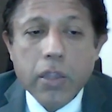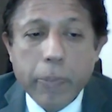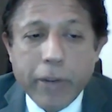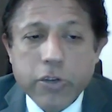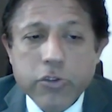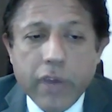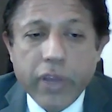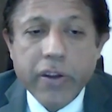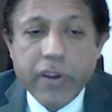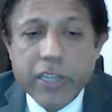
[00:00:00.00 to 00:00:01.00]
The patients who
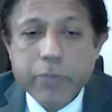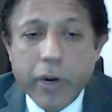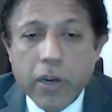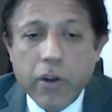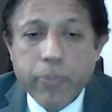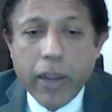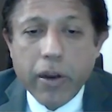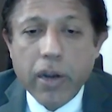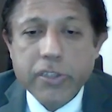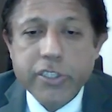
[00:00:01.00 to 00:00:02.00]
have increased burden of
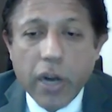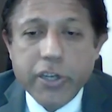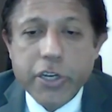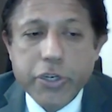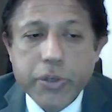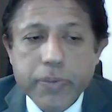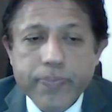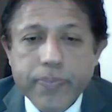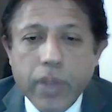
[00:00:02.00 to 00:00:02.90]
myocardial scar tissue